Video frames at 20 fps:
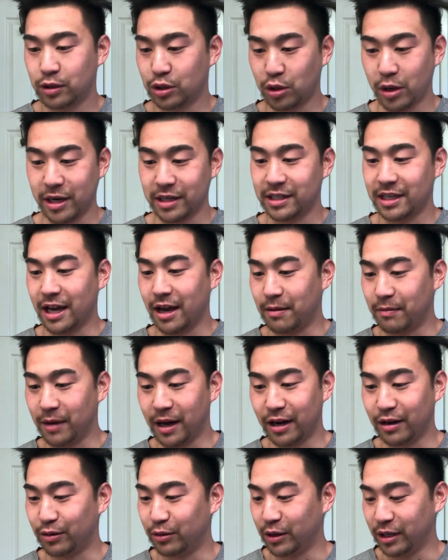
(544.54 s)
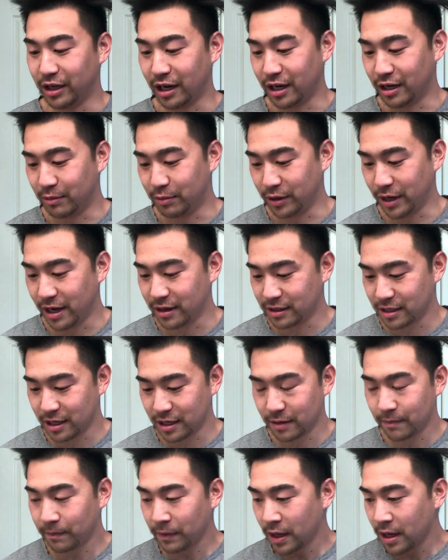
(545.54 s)
Tresemme, I don't really know how to pronounce
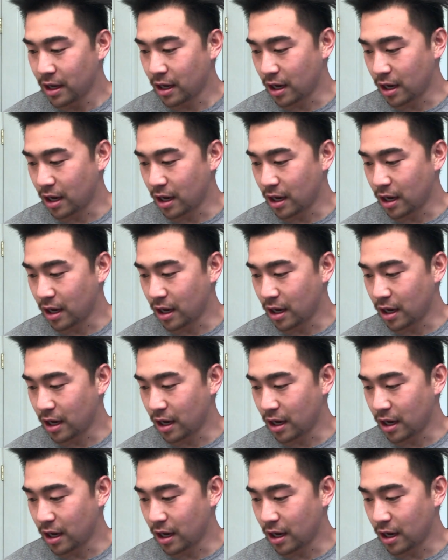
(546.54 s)
it.